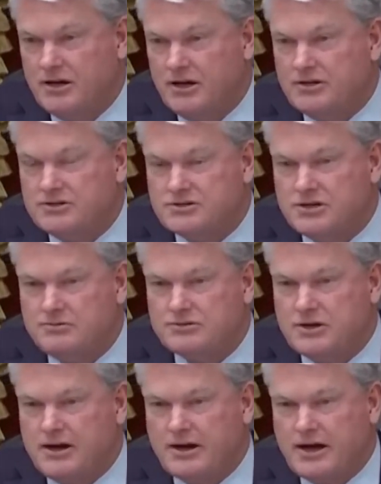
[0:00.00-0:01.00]
And it
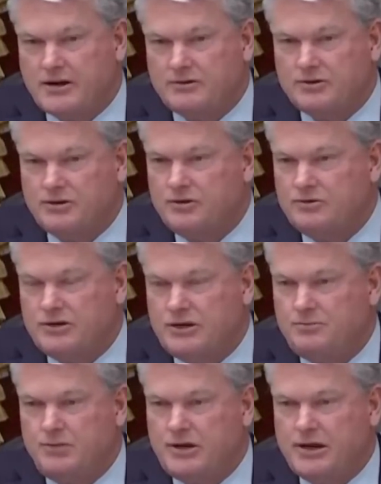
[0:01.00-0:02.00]
seems like, I don't know who
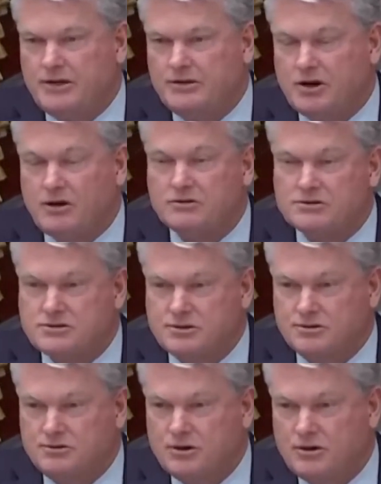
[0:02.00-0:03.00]
the EPA talks
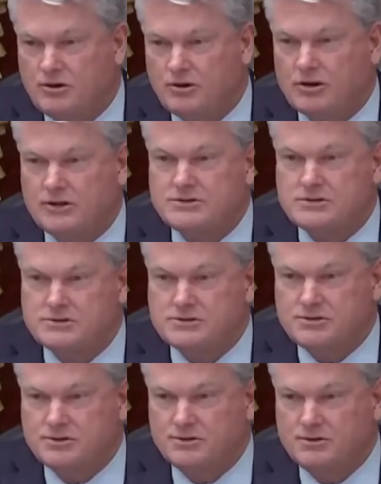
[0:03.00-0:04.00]
to or
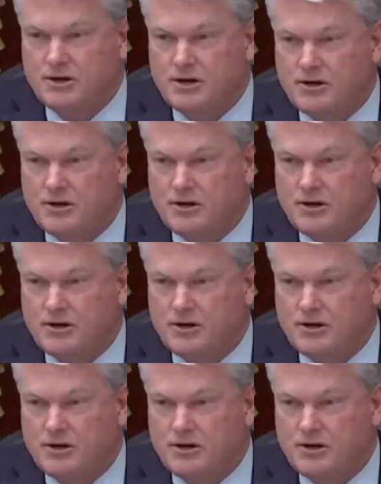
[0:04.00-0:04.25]
listens to,